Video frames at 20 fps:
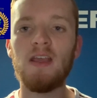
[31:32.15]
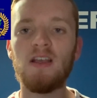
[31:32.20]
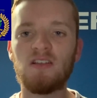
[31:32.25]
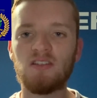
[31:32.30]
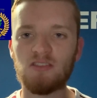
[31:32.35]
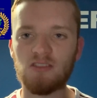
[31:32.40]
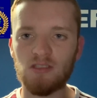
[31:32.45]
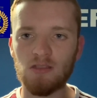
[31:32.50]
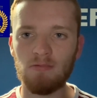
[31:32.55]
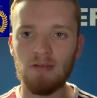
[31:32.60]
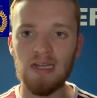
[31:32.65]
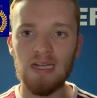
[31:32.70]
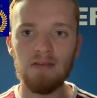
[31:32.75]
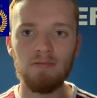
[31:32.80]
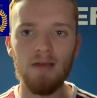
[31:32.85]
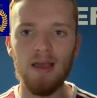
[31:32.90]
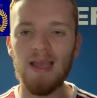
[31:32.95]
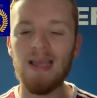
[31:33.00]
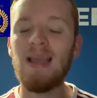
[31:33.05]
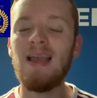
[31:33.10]
So
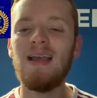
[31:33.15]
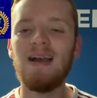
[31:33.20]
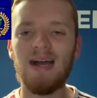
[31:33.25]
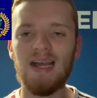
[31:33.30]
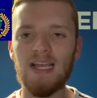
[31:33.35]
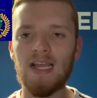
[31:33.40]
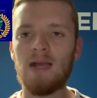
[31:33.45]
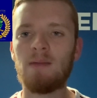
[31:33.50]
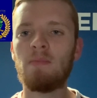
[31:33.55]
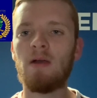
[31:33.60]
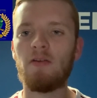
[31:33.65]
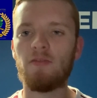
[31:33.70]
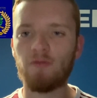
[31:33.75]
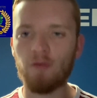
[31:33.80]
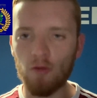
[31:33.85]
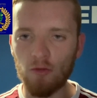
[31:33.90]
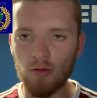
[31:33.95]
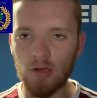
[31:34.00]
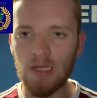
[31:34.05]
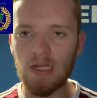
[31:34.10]
anyway, I am
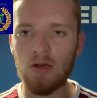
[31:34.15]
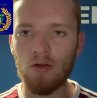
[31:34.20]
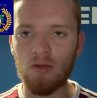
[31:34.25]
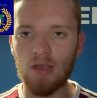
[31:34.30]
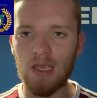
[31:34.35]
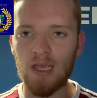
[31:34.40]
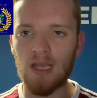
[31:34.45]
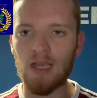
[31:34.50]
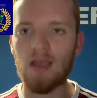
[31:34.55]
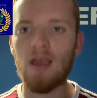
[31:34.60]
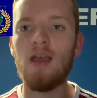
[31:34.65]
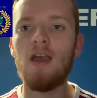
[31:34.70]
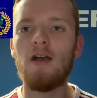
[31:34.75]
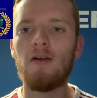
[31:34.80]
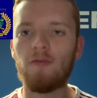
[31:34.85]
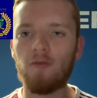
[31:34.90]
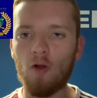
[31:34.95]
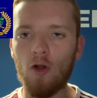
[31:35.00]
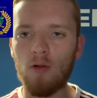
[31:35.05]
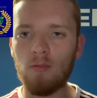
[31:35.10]
thoroughly looking
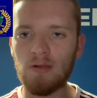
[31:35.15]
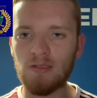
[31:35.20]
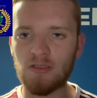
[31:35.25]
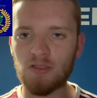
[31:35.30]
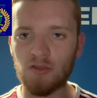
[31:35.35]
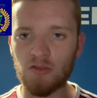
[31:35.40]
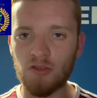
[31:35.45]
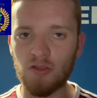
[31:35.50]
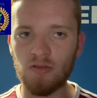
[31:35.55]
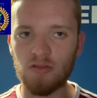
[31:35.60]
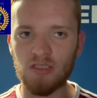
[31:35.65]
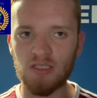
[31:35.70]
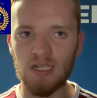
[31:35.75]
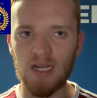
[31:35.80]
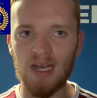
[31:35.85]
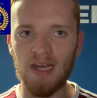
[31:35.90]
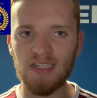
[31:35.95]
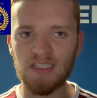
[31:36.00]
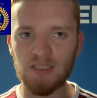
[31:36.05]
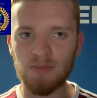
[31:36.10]
forward to
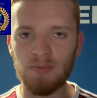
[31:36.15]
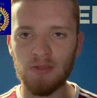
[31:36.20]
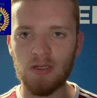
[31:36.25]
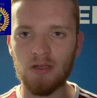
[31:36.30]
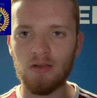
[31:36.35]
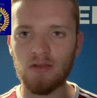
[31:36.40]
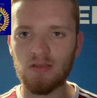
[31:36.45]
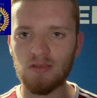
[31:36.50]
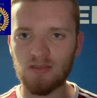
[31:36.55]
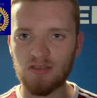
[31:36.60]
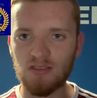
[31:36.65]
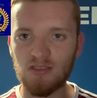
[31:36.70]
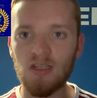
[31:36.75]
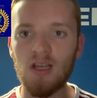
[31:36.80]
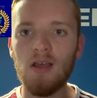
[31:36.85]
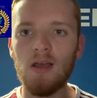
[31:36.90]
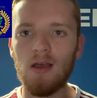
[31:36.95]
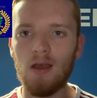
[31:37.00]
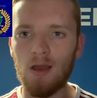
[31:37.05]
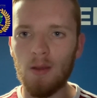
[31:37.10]
tonight, because
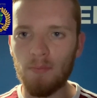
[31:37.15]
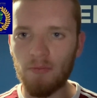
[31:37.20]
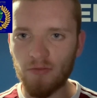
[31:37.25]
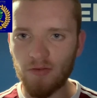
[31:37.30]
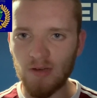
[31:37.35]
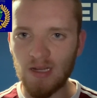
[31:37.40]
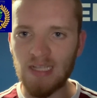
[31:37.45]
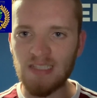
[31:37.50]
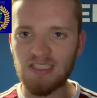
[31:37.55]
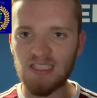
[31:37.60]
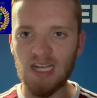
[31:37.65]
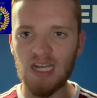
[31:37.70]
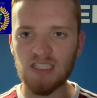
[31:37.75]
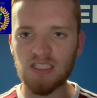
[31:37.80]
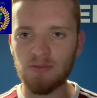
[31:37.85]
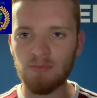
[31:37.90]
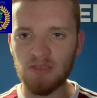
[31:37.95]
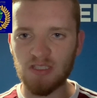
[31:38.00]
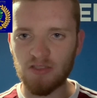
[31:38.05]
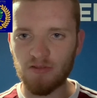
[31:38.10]
hopefully the
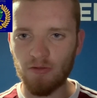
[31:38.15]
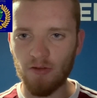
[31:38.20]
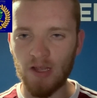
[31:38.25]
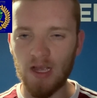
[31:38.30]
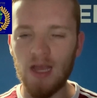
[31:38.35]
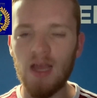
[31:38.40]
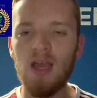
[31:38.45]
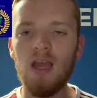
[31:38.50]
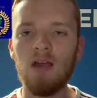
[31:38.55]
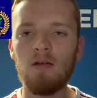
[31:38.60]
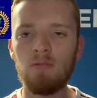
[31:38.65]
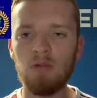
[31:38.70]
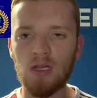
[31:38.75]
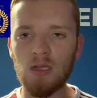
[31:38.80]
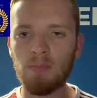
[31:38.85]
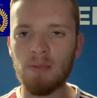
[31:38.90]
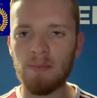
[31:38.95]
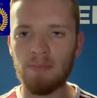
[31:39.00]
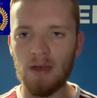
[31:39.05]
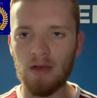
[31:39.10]
atmosphere will
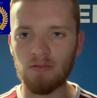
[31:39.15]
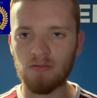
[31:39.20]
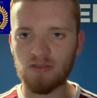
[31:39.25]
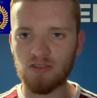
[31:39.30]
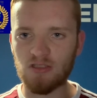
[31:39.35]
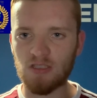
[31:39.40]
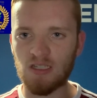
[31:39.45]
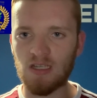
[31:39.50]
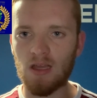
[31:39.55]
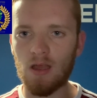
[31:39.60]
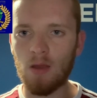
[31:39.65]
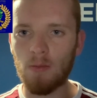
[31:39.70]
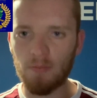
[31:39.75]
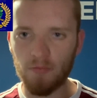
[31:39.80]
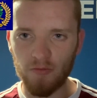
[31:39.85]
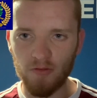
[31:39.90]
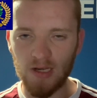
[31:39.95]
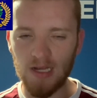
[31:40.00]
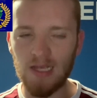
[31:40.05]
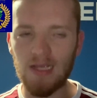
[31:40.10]
be bouncing.
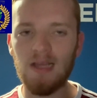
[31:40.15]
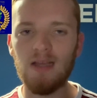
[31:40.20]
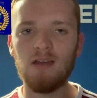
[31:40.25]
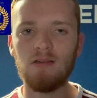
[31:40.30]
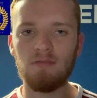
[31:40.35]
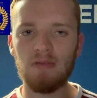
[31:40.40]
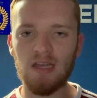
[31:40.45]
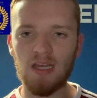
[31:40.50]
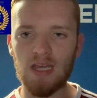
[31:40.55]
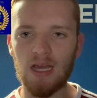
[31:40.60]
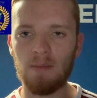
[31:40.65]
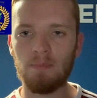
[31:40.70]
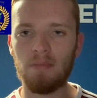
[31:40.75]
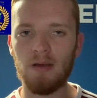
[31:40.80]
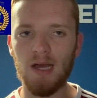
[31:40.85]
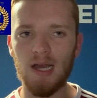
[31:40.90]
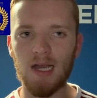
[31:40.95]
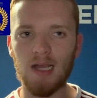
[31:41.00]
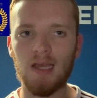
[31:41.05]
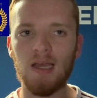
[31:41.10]
Hopefully we can
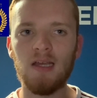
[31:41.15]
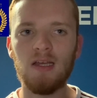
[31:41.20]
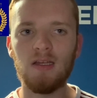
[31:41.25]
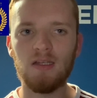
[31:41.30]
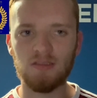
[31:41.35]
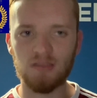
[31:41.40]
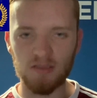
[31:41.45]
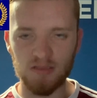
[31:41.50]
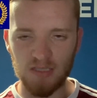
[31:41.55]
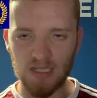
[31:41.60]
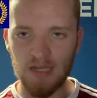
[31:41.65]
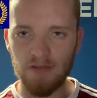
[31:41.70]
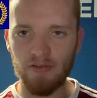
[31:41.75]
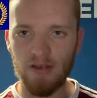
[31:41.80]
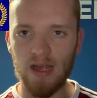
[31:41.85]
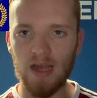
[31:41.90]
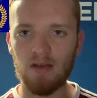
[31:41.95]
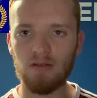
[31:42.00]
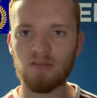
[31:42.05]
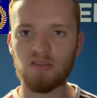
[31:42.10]
pack the diva
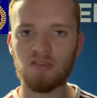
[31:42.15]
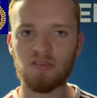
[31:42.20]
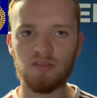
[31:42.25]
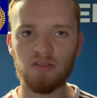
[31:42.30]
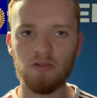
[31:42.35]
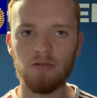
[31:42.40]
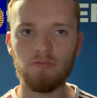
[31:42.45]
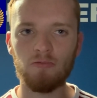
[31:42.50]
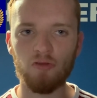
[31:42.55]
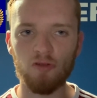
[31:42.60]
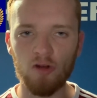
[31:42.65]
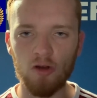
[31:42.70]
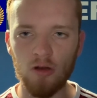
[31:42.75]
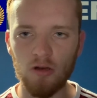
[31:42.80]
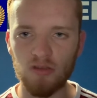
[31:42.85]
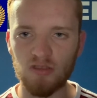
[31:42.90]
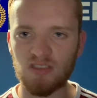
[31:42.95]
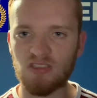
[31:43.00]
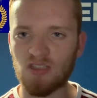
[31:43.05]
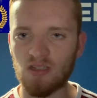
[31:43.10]
out to
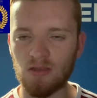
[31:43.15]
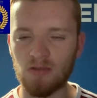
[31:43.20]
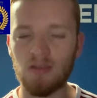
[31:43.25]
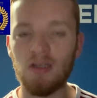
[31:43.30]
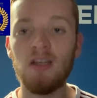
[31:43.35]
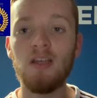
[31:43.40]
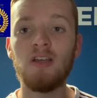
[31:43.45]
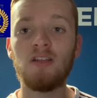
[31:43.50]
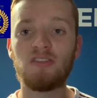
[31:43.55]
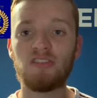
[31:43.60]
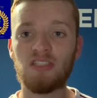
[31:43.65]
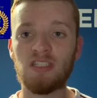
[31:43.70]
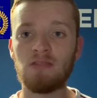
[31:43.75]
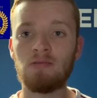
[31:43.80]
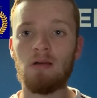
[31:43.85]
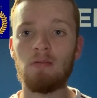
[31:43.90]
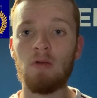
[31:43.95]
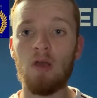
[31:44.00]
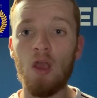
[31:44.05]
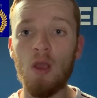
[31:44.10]
roar us on
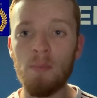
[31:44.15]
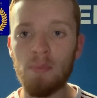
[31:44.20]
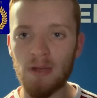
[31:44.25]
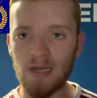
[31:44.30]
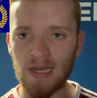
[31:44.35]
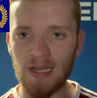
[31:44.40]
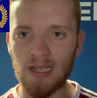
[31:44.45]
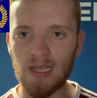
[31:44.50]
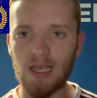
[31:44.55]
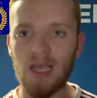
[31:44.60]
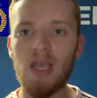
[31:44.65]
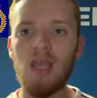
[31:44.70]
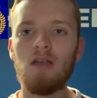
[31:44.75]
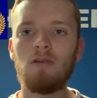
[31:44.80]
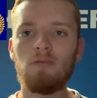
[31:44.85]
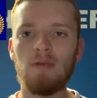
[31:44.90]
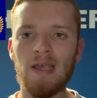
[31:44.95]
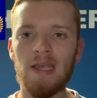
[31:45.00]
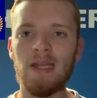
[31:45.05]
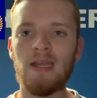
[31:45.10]
to our opening
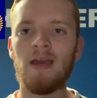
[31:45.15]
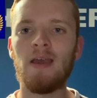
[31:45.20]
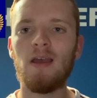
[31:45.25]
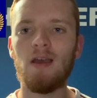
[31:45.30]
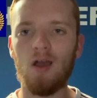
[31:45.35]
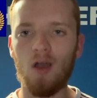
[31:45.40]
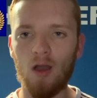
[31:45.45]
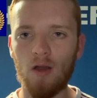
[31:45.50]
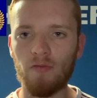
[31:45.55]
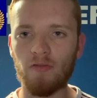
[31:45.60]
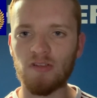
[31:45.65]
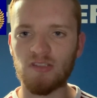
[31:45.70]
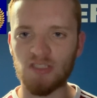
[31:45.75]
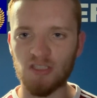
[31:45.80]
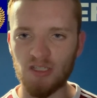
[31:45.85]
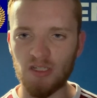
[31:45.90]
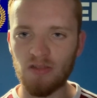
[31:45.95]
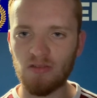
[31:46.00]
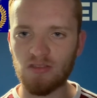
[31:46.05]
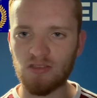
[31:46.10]
win of the
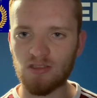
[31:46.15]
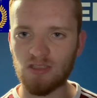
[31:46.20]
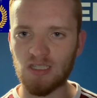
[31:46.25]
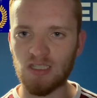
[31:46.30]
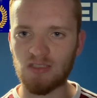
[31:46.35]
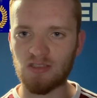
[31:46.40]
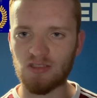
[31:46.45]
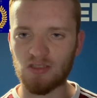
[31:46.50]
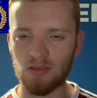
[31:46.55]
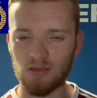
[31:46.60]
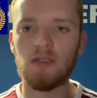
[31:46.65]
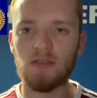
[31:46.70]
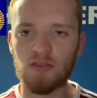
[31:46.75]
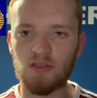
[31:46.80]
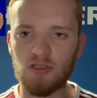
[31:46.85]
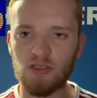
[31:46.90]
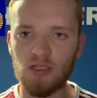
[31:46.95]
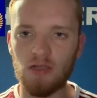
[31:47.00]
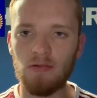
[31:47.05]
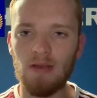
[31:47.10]
new season.
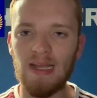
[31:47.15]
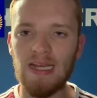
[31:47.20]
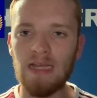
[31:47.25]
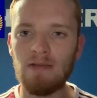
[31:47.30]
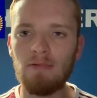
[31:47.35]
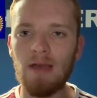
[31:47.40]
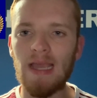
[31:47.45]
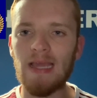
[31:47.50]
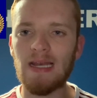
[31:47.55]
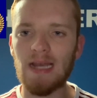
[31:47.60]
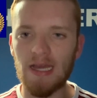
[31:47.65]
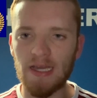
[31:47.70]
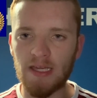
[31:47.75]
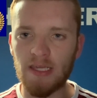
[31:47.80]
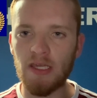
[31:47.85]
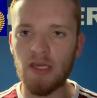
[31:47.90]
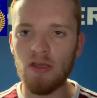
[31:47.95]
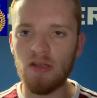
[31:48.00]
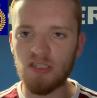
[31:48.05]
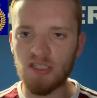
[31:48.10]
So anyway,
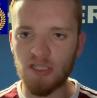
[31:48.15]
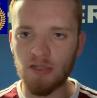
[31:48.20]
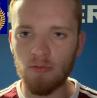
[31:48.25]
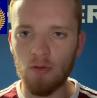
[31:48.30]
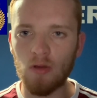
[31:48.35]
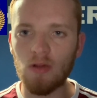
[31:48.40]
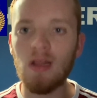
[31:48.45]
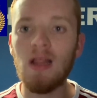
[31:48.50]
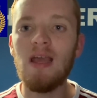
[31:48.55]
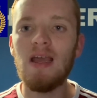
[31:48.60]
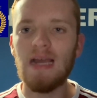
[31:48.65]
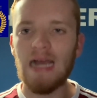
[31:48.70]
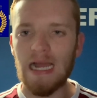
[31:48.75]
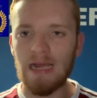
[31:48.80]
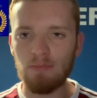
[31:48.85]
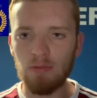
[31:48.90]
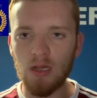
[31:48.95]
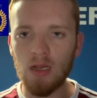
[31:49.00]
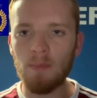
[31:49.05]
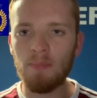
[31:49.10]
like usual, I
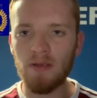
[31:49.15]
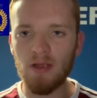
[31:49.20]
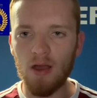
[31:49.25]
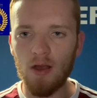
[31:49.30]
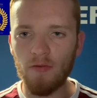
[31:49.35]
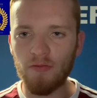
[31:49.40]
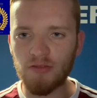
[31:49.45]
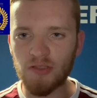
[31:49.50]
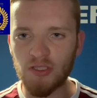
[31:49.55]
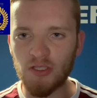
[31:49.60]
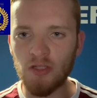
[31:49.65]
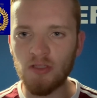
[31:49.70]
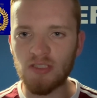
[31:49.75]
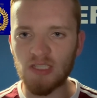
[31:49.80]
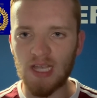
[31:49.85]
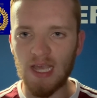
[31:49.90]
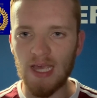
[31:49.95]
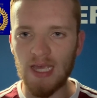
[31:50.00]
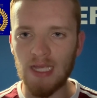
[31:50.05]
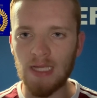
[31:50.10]
will be off to the
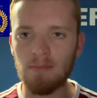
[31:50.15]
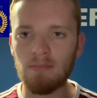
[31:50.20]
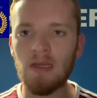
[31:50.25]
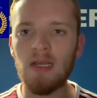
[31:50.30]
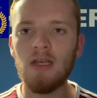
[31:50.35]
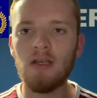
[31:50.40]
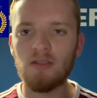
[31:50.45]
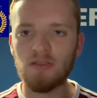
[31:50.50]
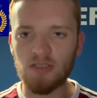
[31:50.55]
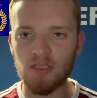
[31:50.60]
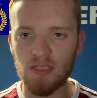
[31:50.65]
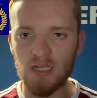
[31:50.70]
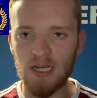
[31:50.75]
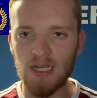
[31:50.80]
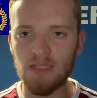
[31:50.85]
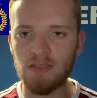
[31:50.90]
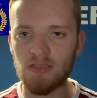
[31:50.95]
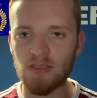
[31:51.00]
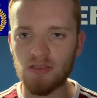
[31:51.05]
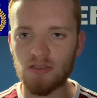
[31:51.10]
game
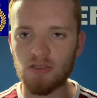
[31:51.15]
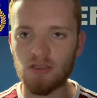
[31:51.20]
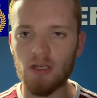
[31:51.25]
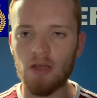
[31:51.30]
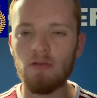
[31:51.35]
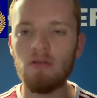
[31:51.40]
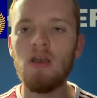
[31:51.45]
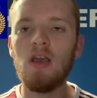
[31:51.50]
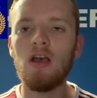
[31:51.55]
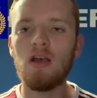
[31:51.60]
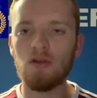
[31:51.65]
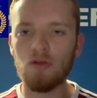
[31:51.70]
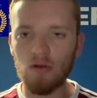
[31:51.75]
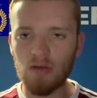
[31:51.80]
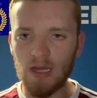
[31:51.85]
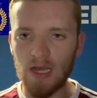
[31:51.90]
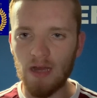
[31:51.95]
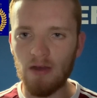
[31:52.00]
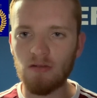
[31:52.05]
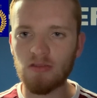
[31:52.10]
tonight, so
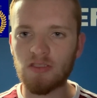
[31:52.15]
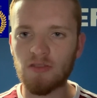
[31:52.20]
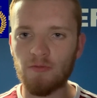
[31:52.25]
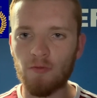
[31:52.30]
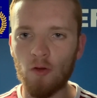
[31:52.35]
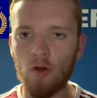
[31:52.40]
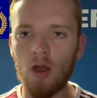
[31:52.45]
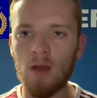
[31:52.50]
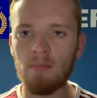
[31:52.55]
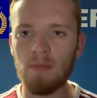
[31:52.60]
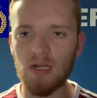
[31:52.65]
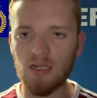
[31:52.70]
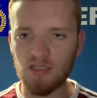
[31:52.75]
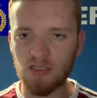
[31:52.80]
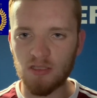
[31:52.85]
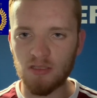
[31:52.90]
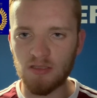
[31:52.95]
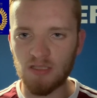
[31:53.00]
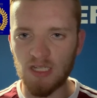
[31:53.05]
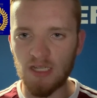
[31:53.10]
look out for a
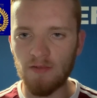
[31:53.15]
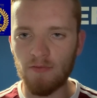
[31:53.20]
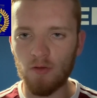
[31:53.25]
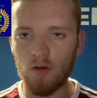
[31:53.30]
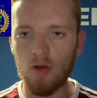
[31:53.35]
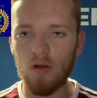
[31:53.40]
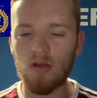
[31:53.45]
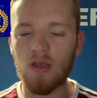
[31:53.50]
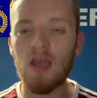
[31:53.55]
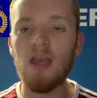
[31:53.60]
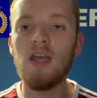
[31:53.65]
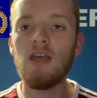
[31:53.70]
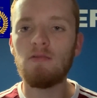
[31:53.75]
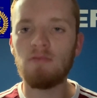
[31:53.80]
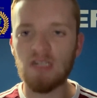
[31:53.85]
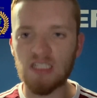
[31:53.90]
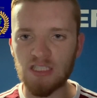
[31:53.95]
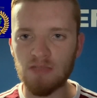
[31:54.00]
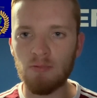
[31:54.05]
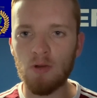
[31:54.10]
match day vlog
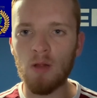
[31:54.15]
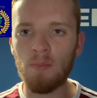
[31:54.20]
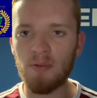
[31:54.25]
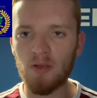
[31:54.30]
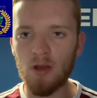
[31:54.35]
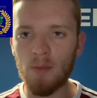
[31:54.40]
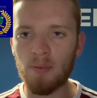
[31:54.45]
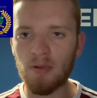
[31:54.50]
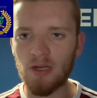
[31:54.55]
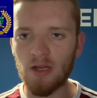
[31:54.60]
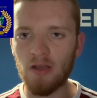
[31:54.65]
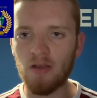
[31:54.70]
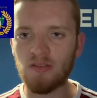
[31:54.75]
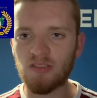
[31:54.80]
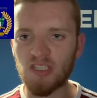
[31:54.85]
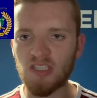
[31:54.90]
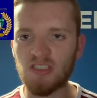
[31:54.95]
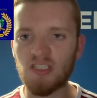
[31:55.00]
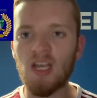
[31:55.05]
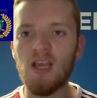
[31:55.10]
which will be
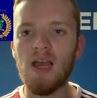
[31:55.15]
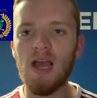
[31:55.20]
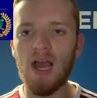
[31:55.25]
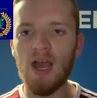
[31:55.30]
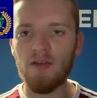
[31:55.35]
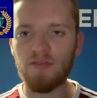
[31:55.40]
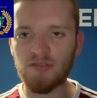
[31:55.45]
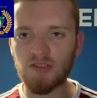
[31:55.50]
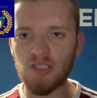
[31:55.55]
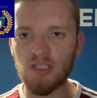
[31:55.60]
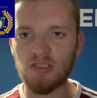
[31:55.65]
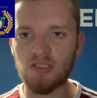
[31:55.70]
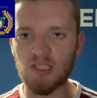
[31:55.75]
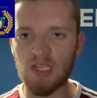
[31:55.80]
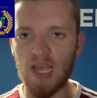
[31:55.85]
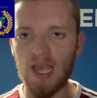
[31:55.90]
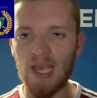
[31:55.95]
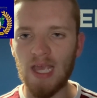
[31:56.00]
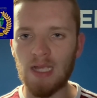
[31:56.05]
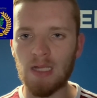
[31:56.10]
uploaded after the
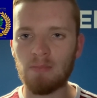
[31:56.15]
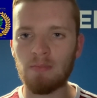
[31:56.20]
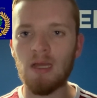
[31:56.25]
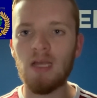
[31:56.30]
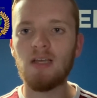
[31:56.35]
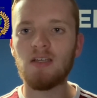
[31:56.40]
game.